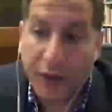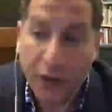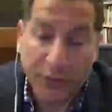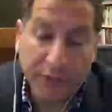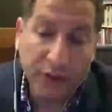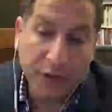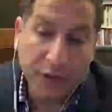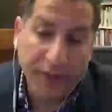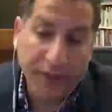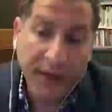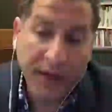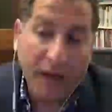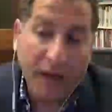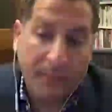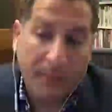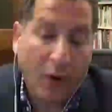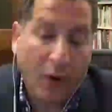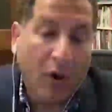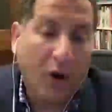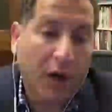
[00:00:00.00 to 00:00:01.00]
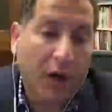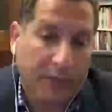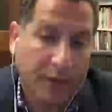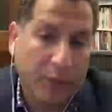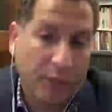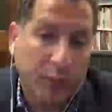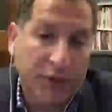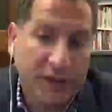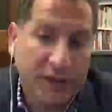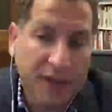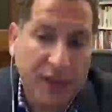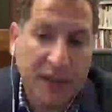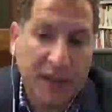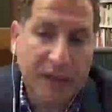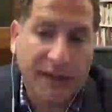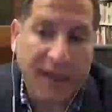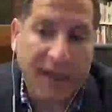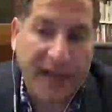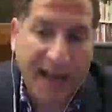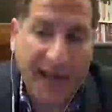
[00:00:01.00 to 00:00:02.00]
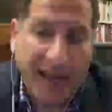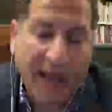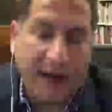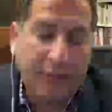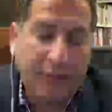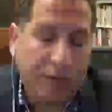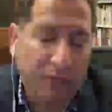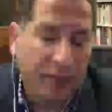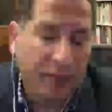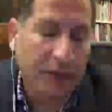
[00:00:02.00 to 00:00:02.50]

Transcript: you've hit on part of it, which is to have,